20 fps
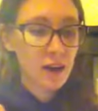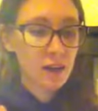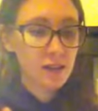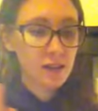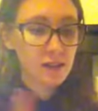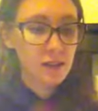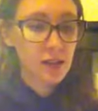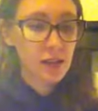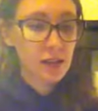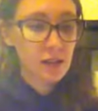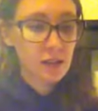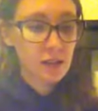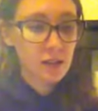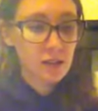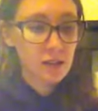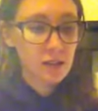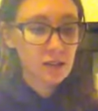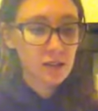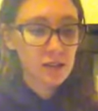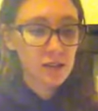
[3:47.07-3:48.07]

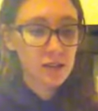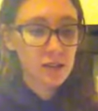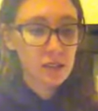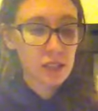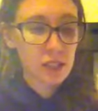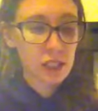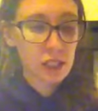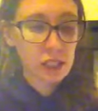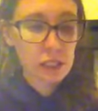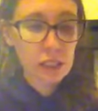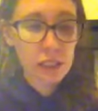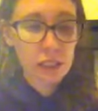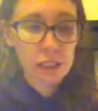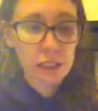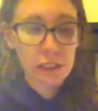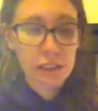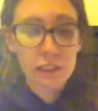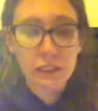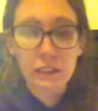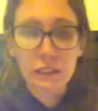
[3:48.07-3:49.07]
Sal's,
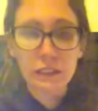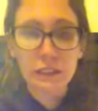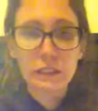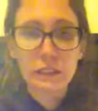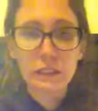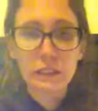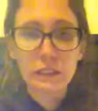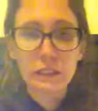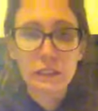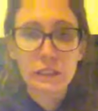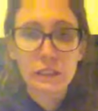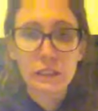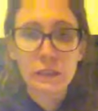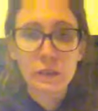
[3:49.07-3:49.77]
didn't